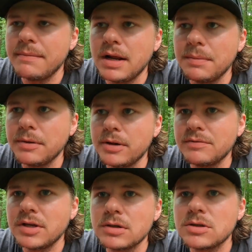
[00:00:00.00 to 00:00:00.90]
I've been uploading
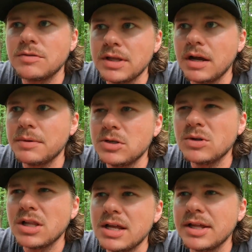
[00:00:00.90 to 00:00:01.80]
videos over there. I've been
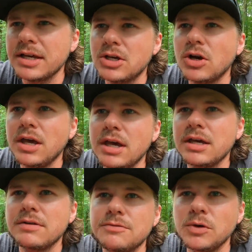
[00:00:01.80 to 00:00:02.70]
doing a lot of like
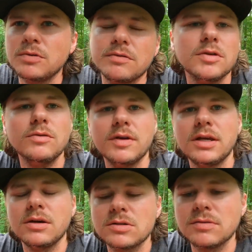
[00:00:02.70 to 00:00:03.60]
cooking and food review
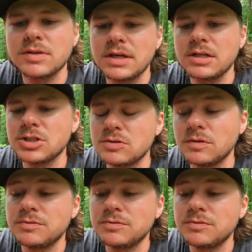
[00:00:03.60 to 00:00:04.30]
videos over there just for